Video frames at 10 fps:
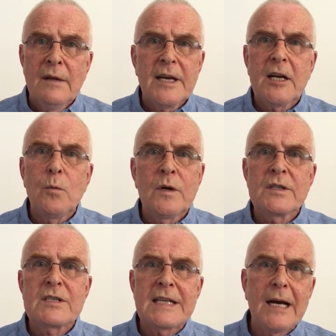They don't
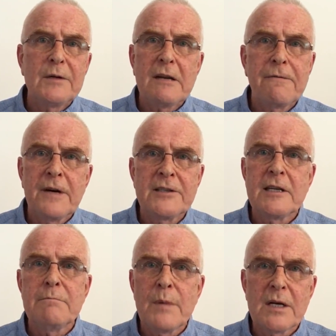want
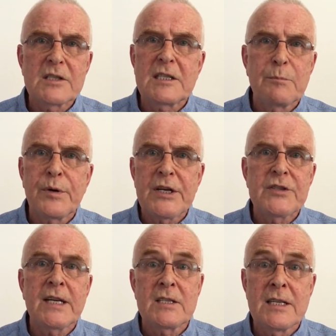Saudi-funded mosques
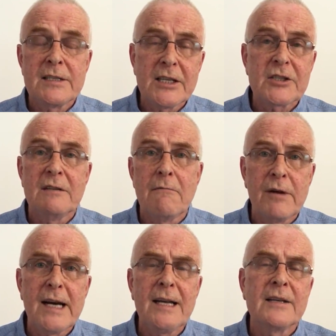preaching sedition,
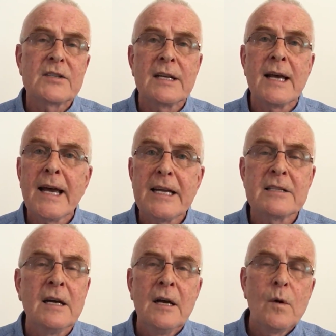violence and hate,